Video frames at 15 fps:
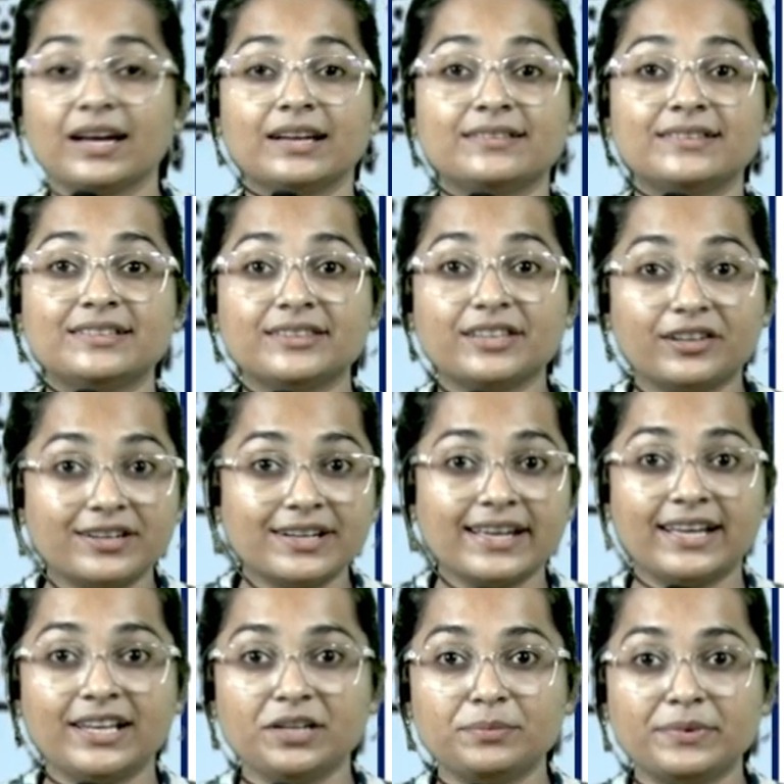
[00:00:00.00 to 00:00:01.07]
The third
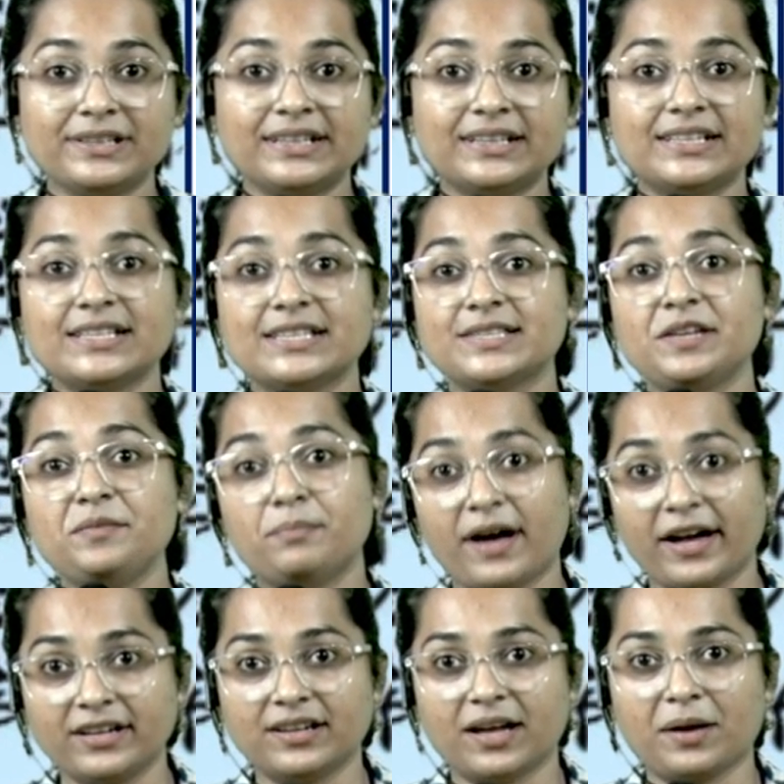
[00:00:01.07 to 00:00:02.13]
element is the
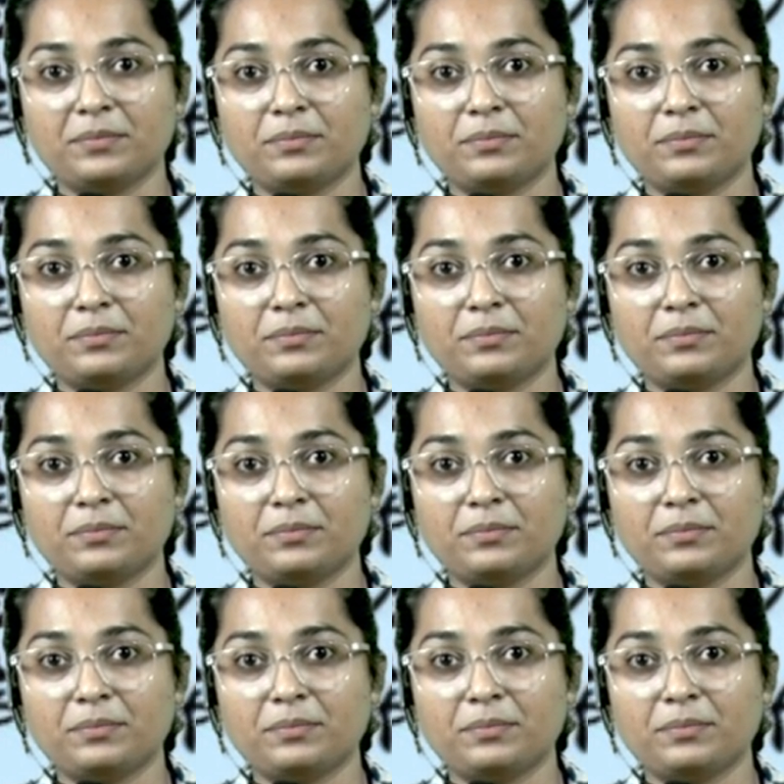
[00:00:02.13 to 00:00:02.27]
Maina.